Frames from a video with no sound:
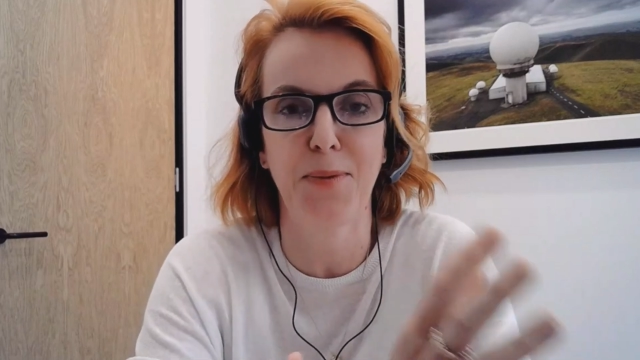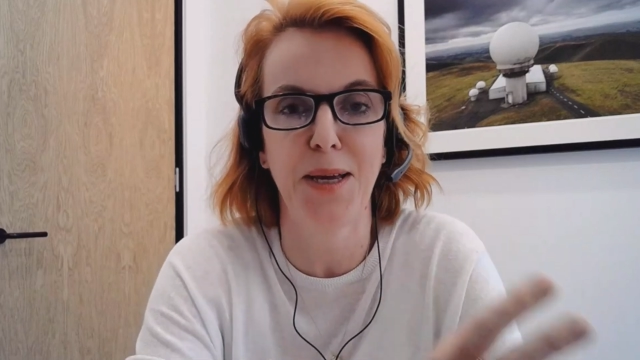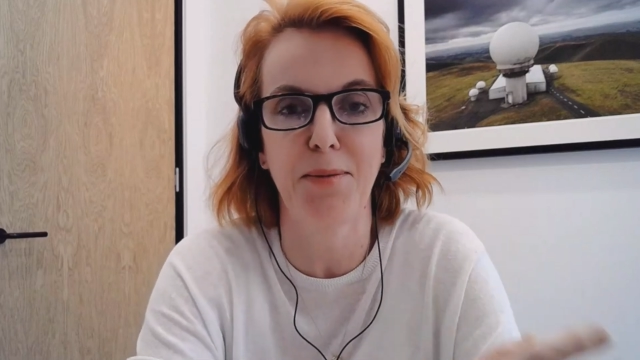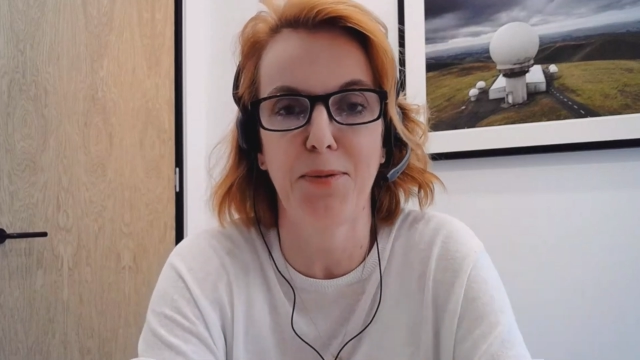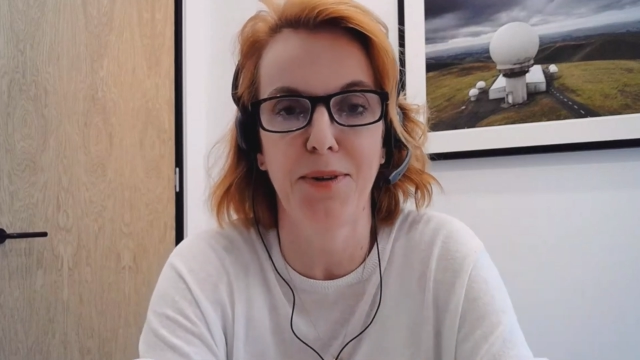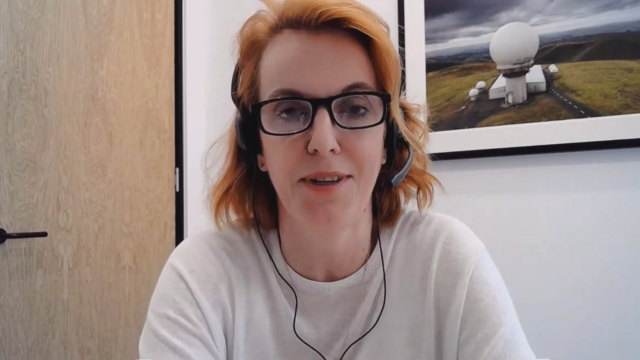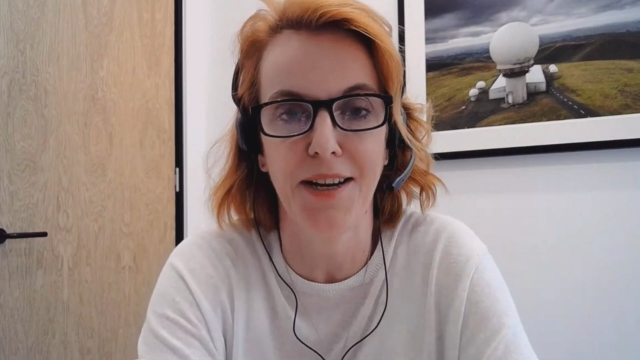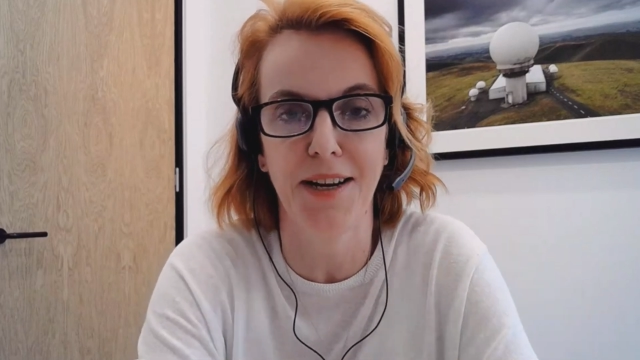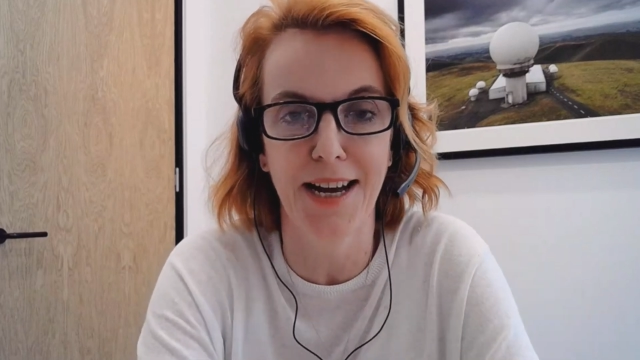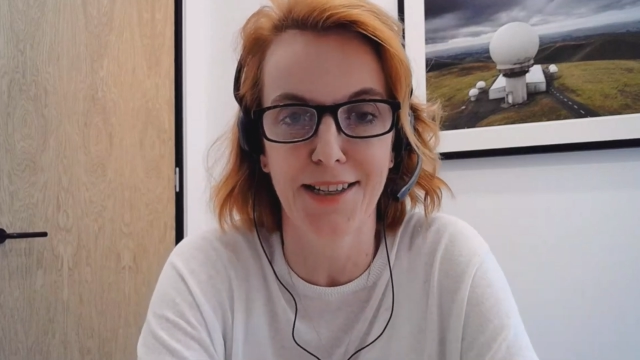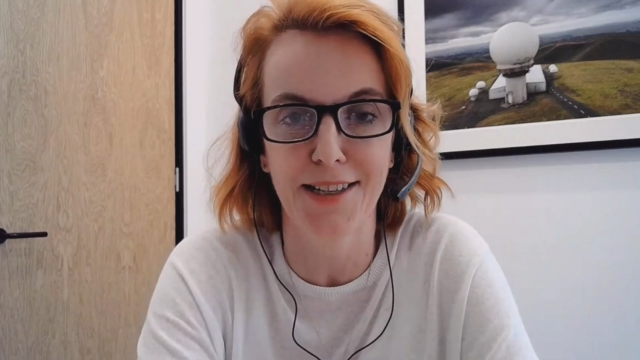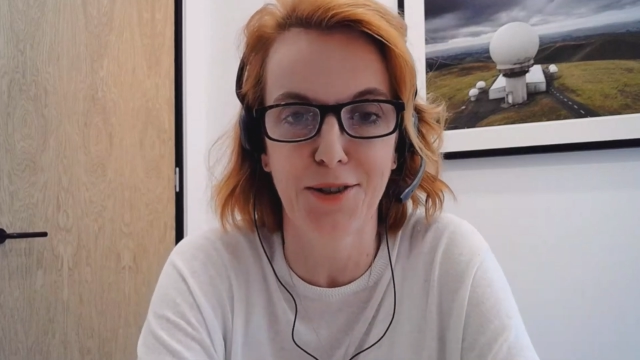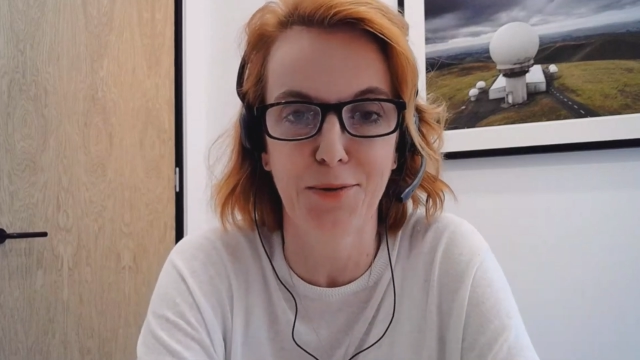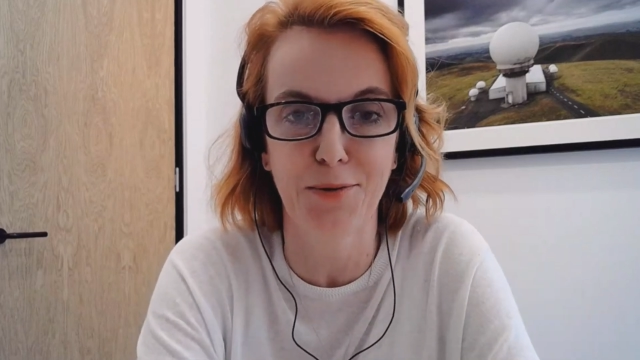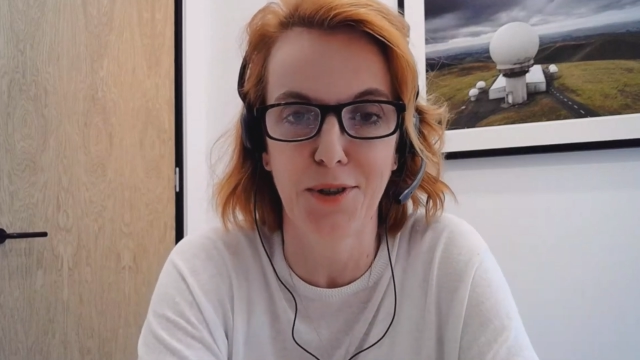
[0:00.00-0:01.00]
people at
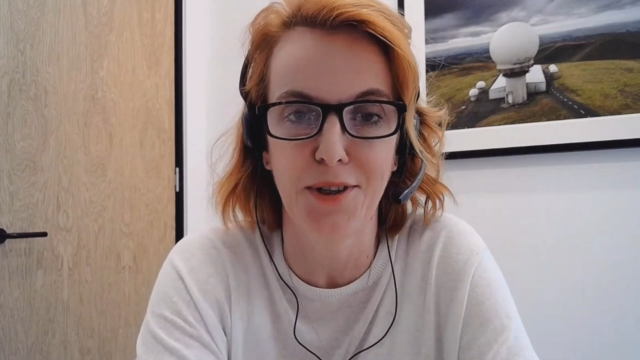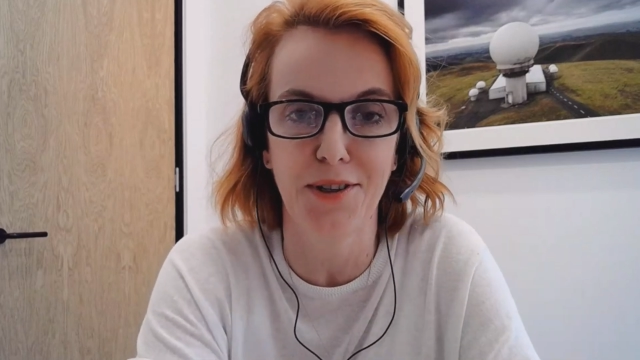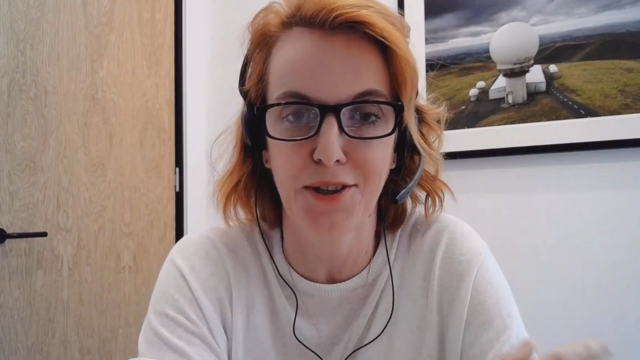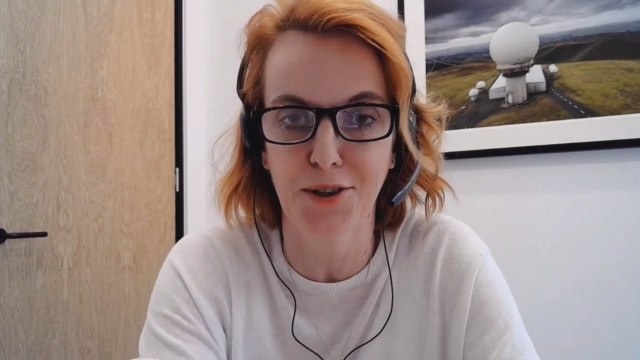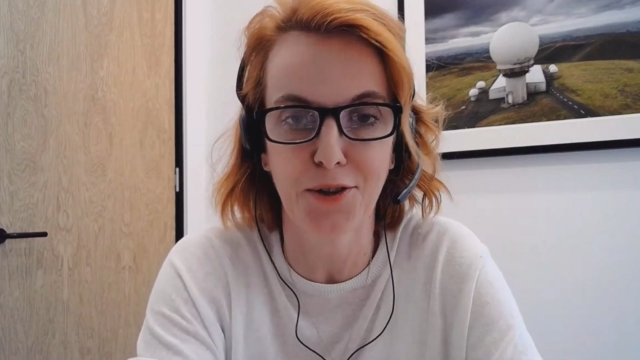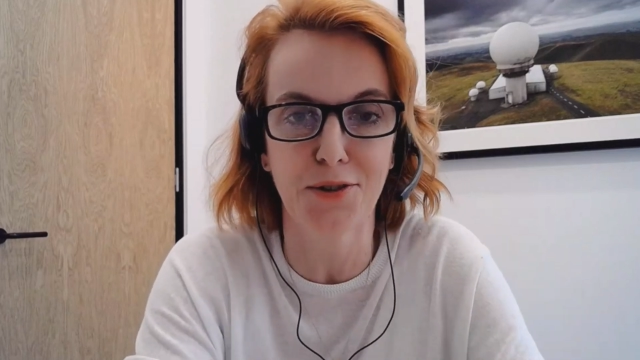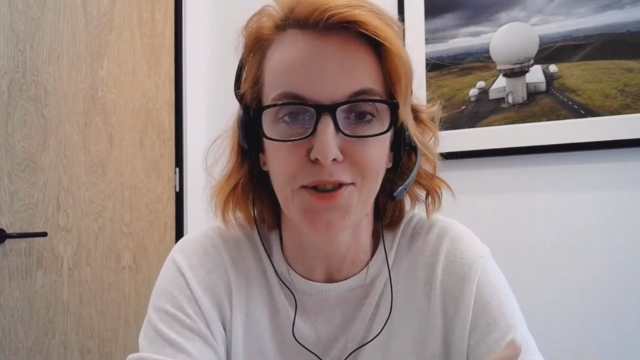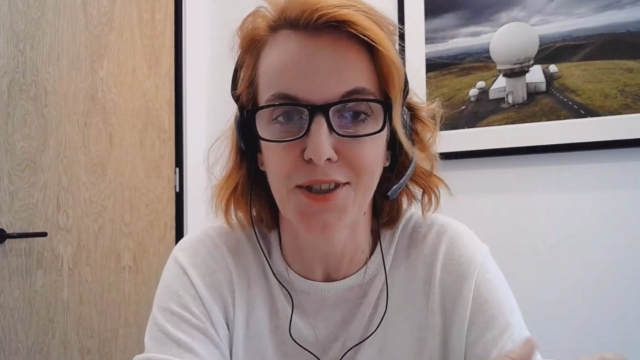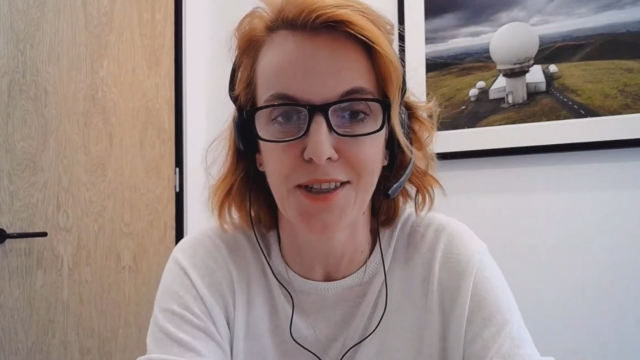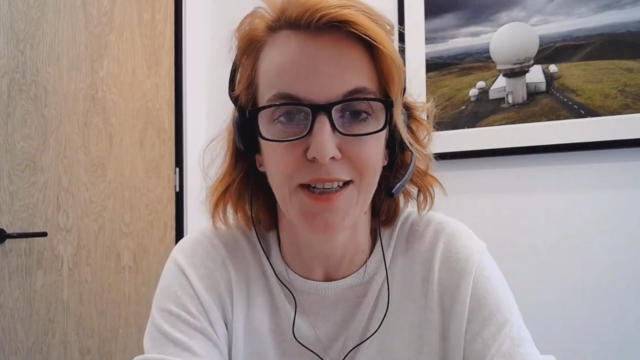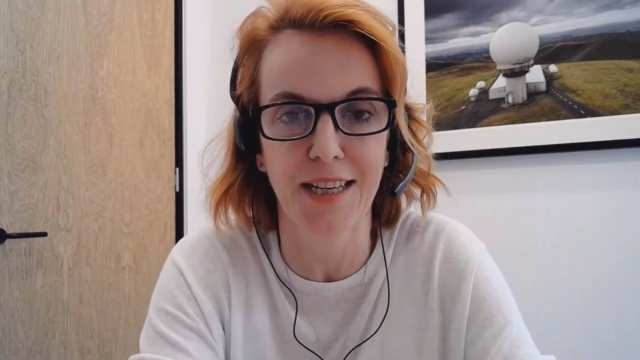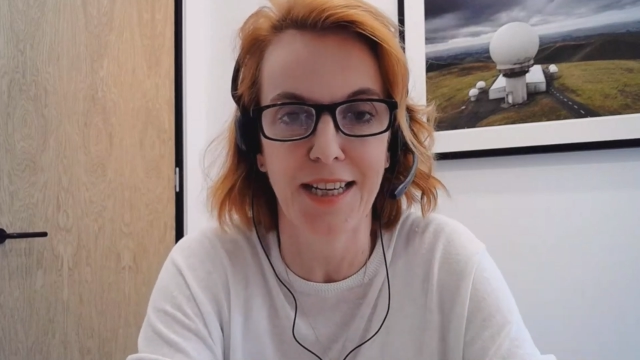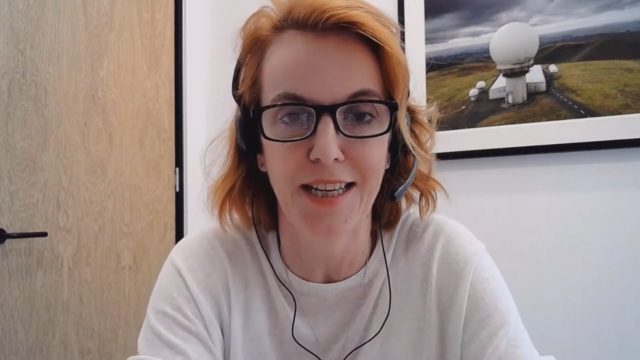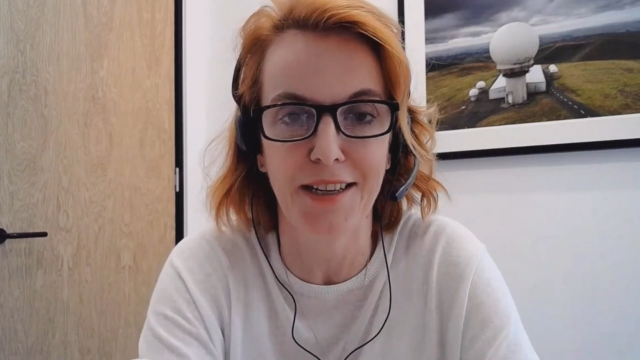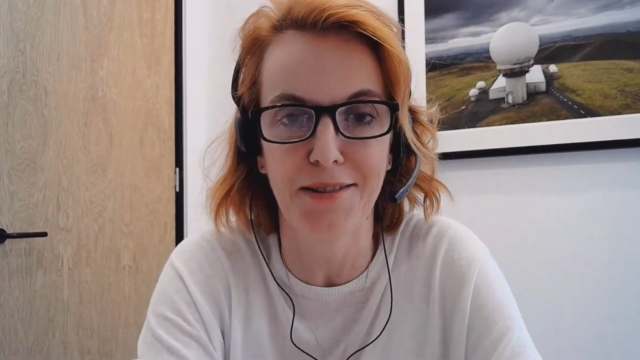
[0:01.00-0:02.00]
NATS who are
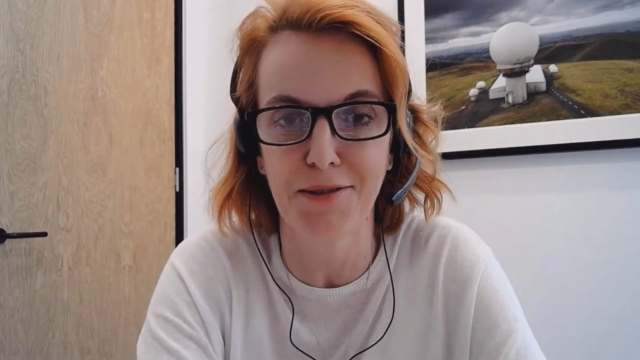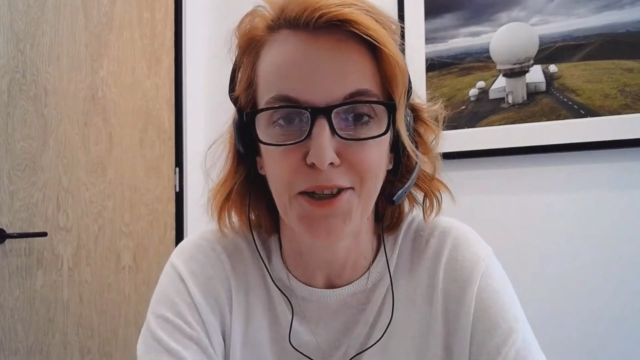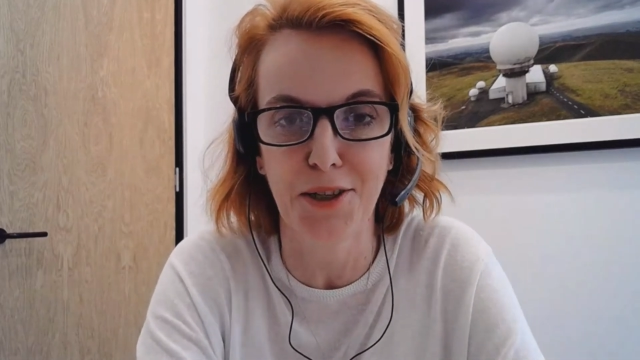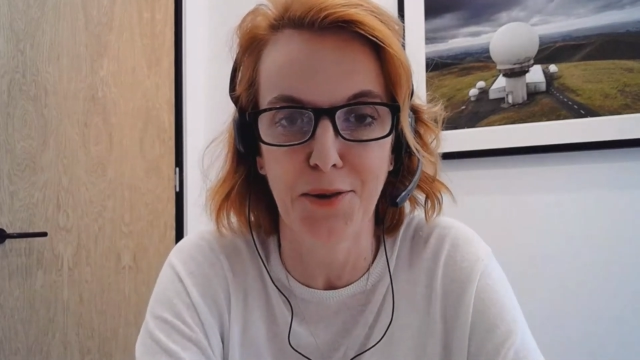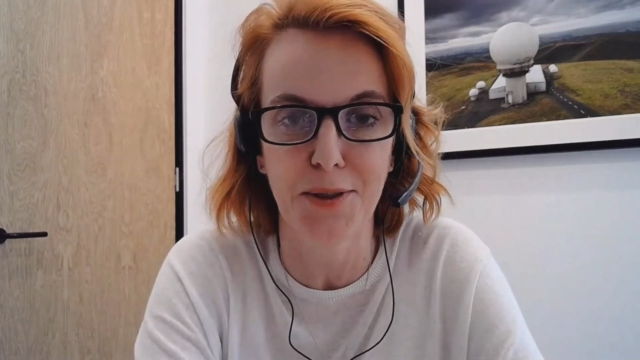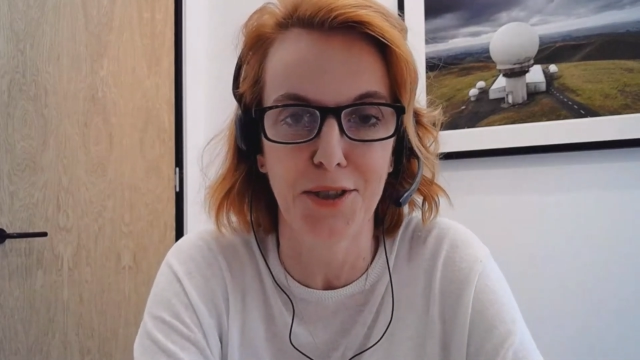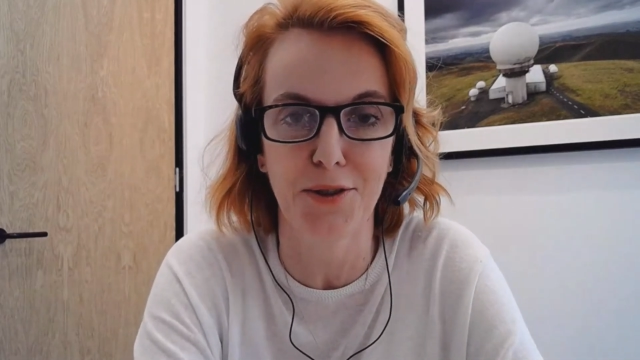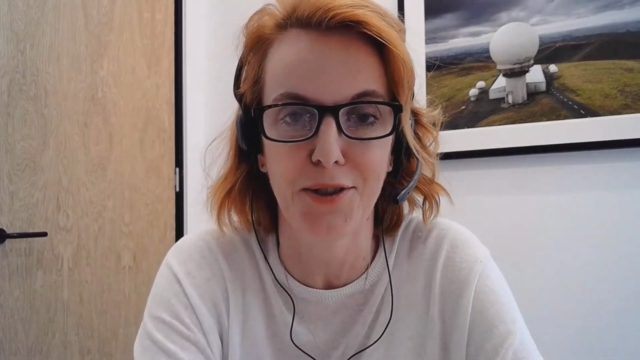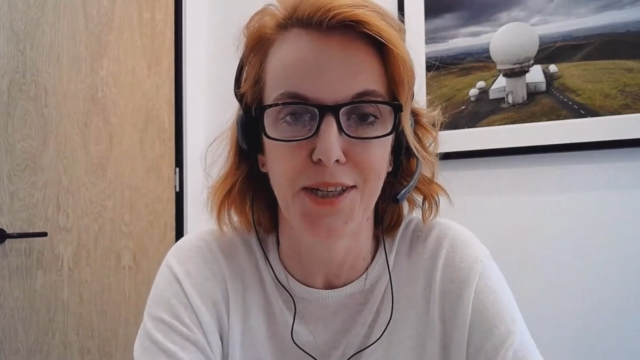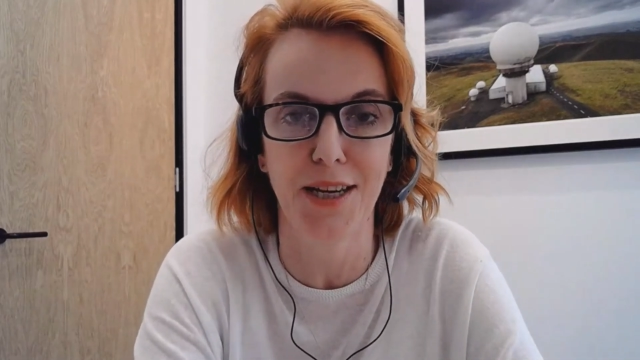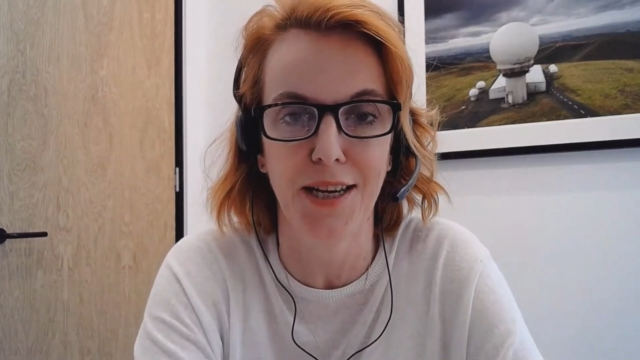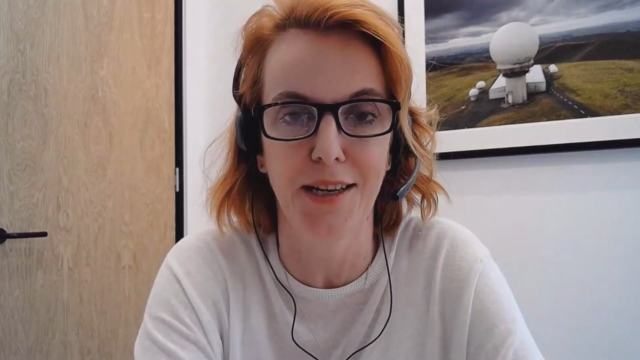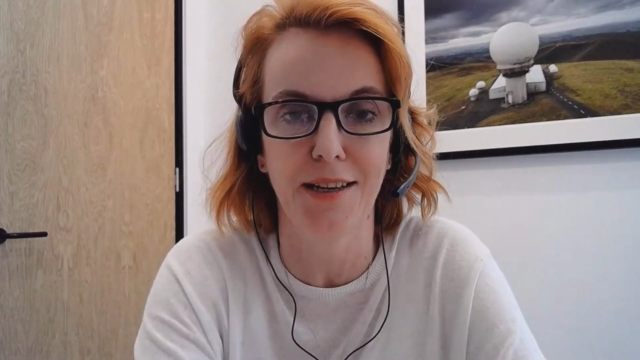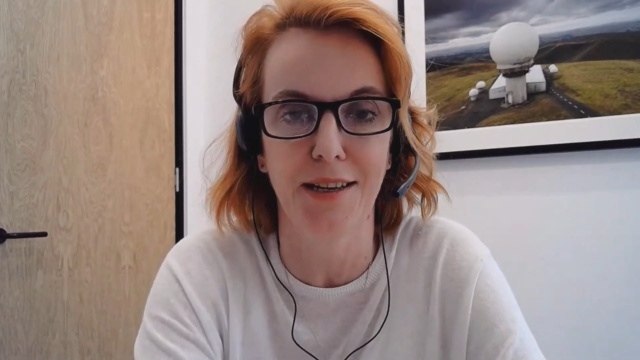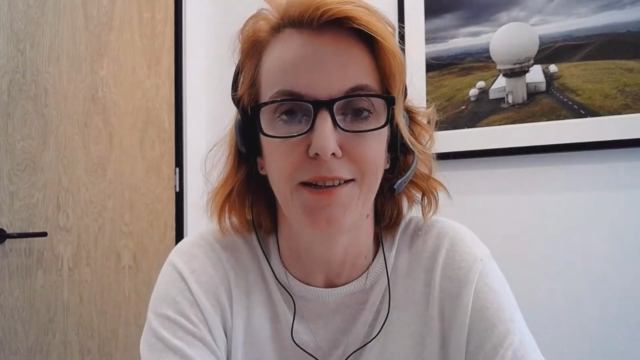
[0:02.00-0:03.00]
constantly, as you're
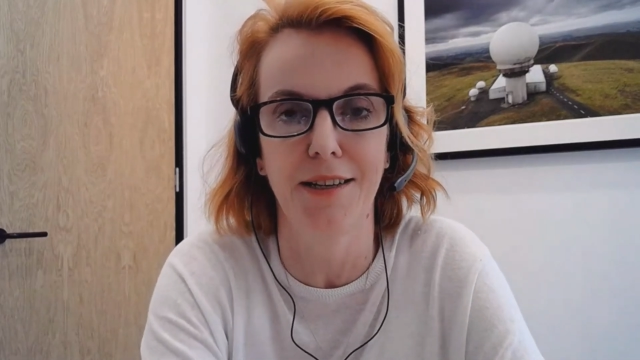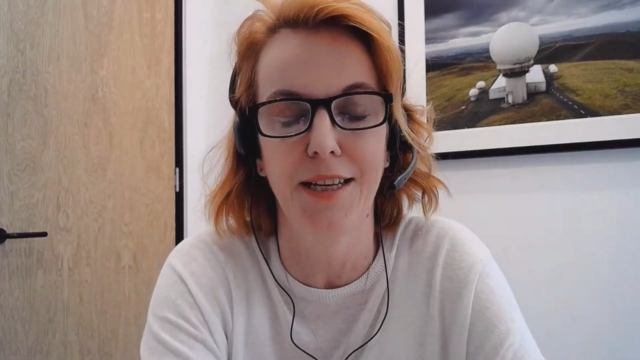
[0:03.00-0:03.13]
saying,